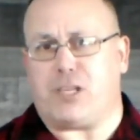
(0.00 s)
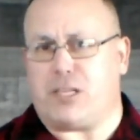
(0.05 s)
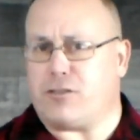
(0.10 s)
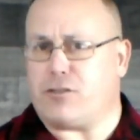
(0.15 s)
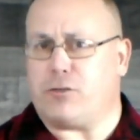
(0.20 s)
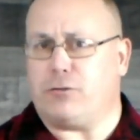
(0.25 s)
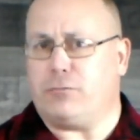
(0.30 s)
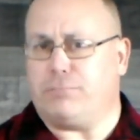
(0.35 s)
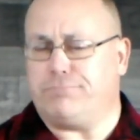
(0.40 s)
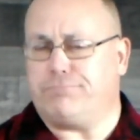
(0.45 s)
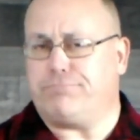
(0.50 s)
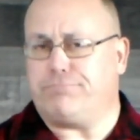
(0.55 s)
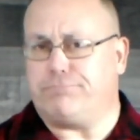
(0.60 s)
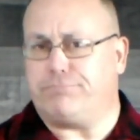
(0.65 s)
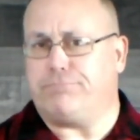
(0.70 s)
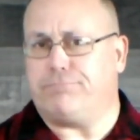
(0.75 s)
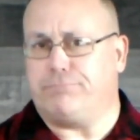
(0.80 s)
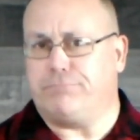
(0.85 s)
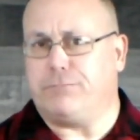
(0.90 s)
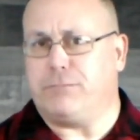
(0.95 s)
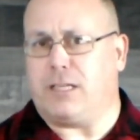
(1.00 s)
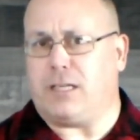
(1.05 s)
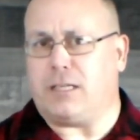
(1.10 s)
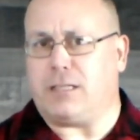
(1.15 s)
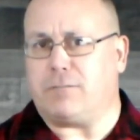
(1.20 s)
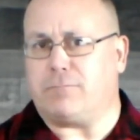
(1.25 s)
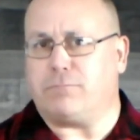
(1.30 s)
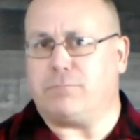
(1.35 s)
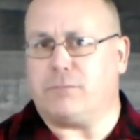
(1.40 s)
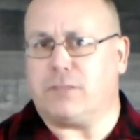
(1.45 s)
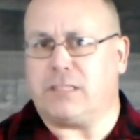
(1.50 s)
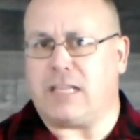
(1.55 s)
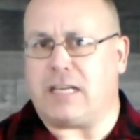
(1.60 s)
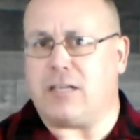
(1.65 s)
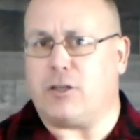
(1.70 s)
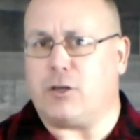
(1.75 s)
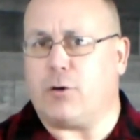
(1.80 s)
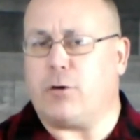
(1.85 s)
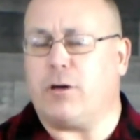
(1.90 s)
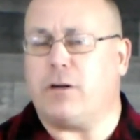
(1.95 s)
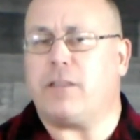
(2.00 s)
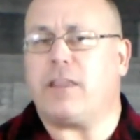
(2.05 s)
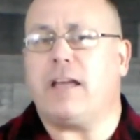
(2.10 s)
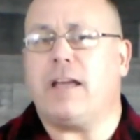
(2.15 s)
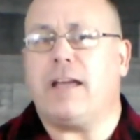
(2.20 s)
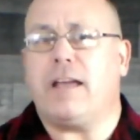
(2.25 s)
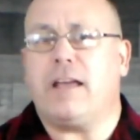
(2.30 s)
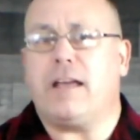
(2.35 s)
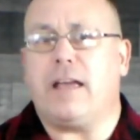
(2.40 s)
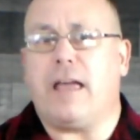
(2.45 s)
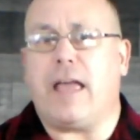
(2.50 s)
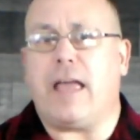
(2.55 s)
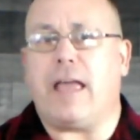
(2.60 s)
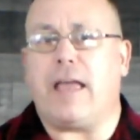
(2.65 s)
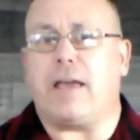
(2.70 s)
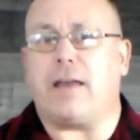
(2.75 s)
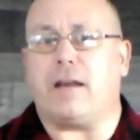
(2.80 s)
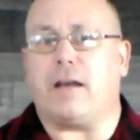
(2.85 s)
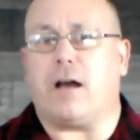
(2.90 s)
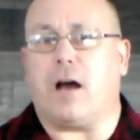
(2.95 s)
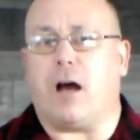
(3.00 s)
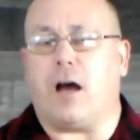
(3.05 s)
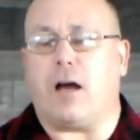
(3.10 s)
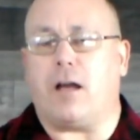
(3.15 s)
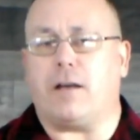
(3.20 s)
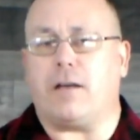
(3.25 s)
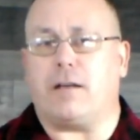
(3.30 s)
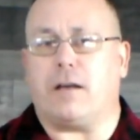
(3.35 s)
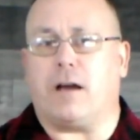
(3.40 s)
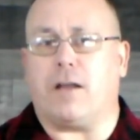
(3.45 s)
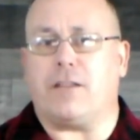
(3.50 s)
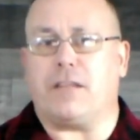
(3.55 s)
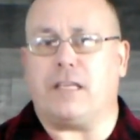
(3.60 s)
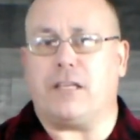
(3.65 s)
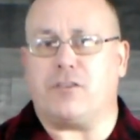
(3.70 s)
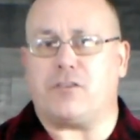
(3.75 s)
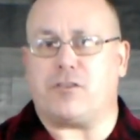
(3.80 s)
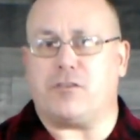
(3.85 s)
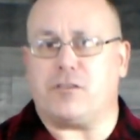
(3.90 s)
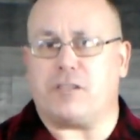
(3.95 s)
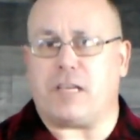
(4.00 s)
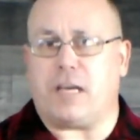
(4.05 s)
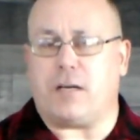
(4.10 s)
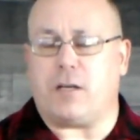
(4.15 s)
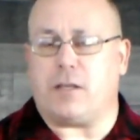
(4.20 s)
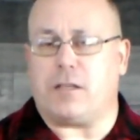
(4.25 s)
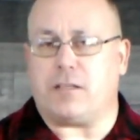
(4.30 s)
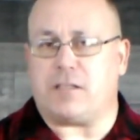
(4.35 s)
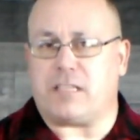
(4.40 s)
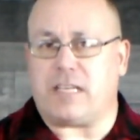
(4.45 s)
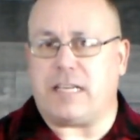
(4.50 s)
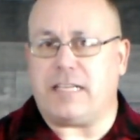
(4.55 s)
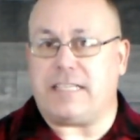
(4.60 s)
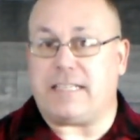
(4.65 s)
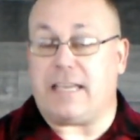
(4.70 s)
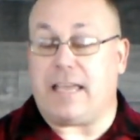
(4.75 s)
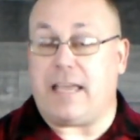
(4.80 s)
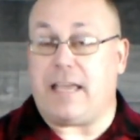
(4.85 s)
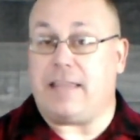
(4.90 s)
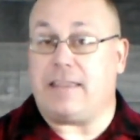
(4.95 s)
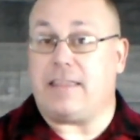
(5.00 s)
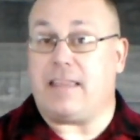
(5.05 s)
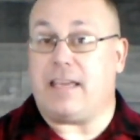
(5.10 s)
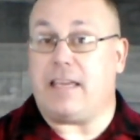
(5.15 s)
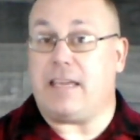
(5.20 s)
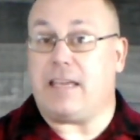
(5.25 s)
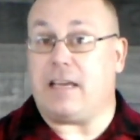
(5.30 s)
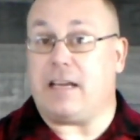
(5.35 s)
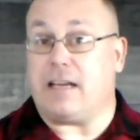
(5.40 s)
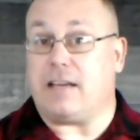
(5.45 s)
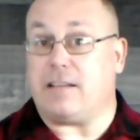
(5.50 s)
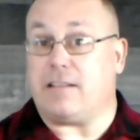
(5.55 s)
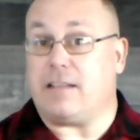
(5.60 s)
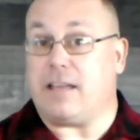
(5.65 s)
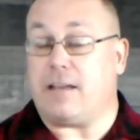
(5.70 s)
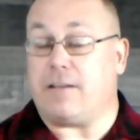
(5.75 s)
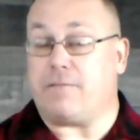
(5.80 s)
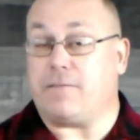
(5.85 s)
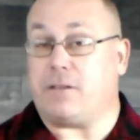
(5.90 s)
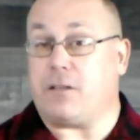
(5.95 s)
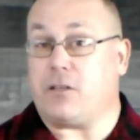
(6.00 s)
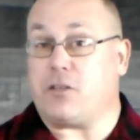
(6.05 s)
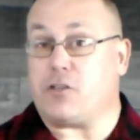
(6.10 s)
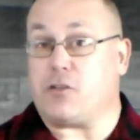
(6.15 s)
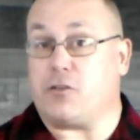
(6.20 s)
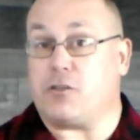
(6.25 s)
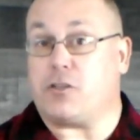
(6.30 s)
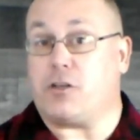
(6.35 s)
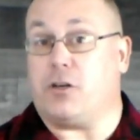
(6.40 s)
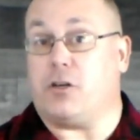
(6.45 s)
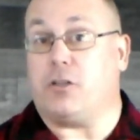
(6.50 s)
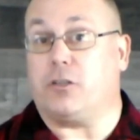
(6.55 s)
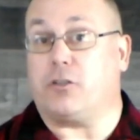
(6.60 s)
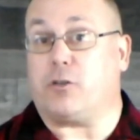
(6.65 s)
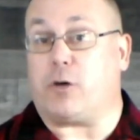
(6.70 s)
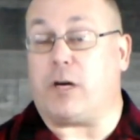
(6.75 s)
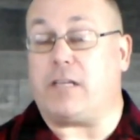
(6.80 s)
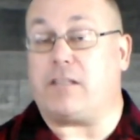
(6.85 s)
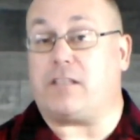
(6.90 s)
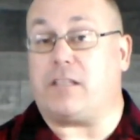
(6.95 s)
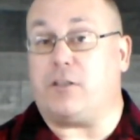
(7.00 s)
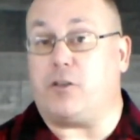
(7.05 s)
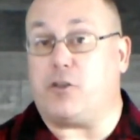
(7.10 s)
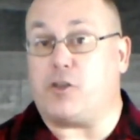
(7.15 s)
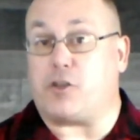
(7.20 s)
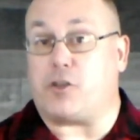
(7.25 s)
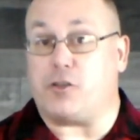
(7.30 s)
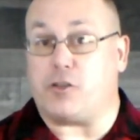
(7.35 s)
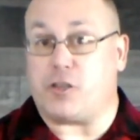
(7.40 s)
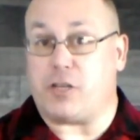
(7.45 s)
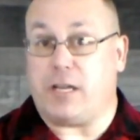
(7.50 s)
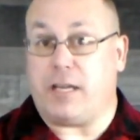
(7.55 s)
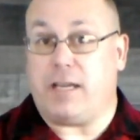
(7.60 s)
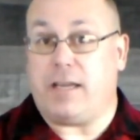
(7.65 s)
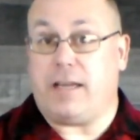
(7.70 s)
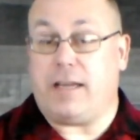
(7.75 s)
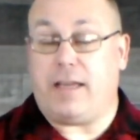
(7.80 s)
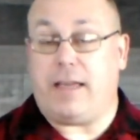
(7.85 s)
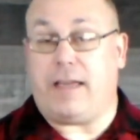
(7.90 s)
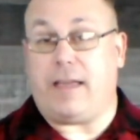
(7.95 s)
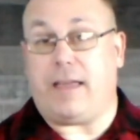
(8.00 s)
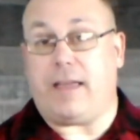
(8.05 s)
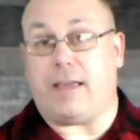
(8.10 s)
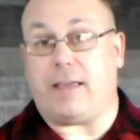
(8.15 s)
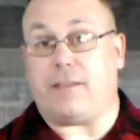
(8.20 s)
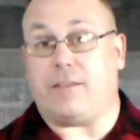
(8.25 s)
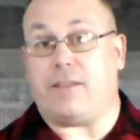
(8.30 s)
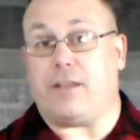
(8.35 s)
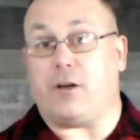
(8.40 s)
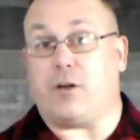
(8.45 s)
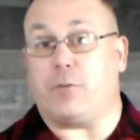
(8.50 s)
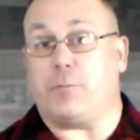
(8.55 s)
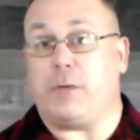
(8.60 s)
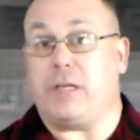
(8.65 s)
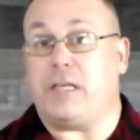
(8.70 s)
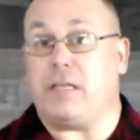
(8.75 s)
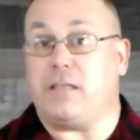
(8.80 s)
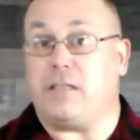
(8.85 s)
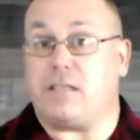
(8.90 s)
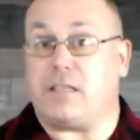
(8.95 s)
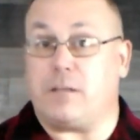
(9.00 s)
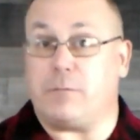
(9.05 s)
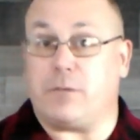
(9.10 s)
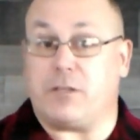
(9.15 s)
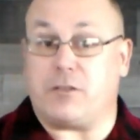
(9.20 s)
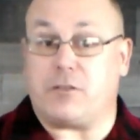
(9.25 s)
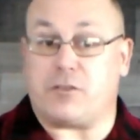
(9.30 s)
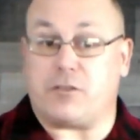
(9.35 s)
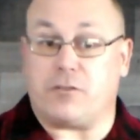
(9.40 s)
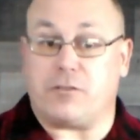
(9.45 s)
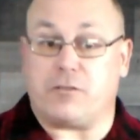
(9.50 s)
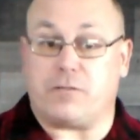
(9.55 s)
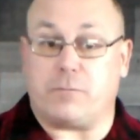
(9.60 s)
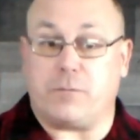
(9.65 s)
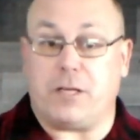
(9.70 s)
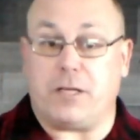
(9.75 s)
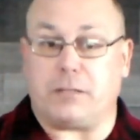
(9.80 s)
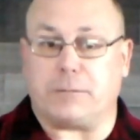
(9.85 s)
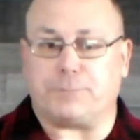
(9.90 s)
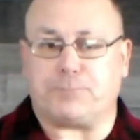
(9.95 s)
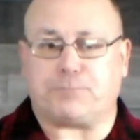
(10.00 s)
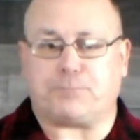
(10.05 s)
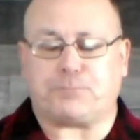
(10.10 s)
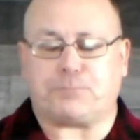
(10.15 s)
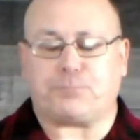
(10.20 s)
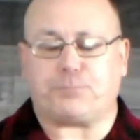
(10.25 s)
central, kind of north, and on the eastern side of the state. And they have a church called Christ Center Church, and there are PEC ministers from there.